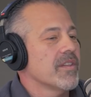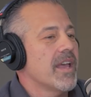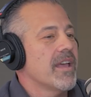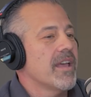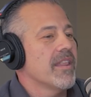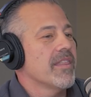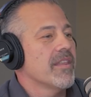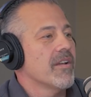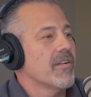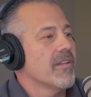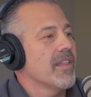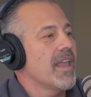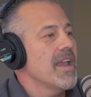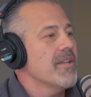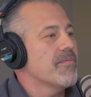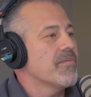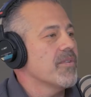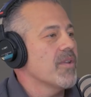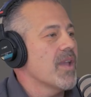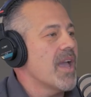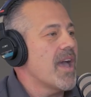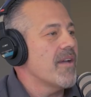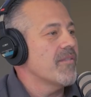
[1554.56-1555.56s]
li- their
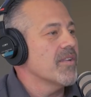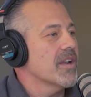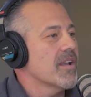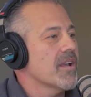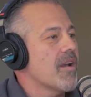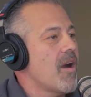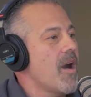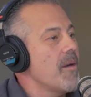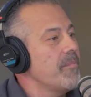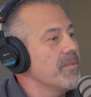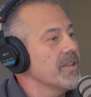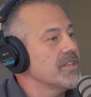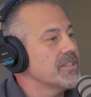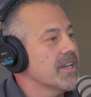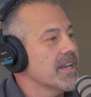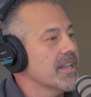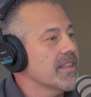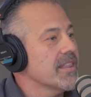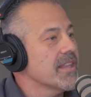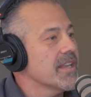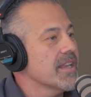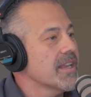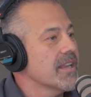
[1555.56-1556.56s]
life, you haven't accomplished
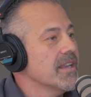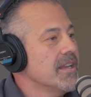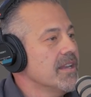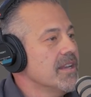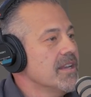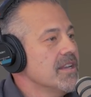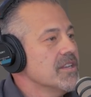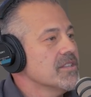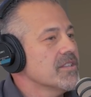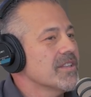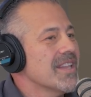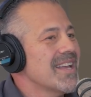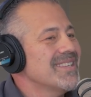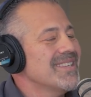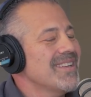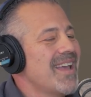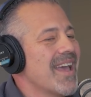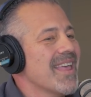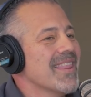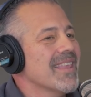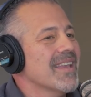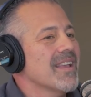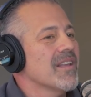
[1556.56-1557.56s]
anything. So that's
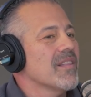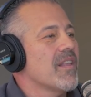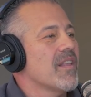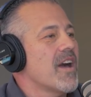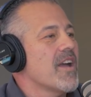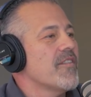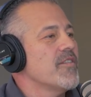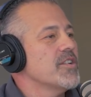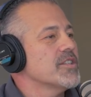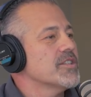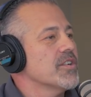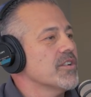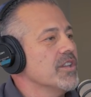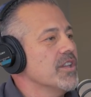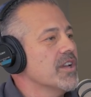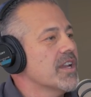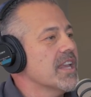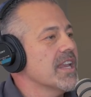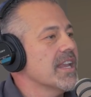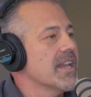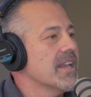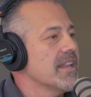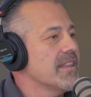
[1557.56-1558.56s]
not, I think a lot of us are
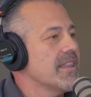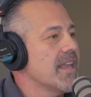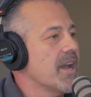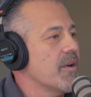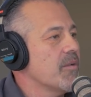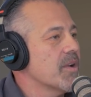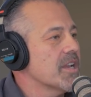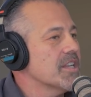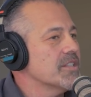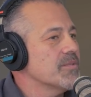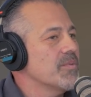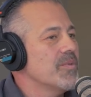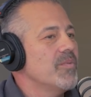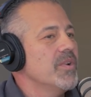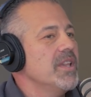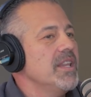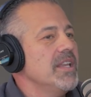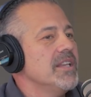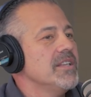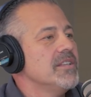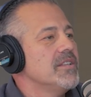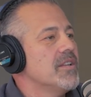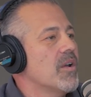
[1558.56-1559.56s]
looking at it that way because we
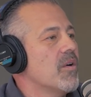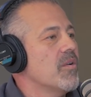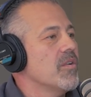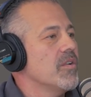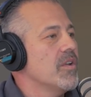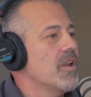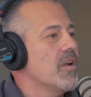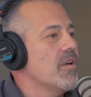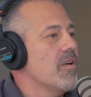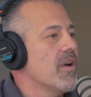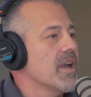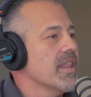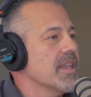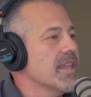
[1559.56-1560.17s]
really don't know. I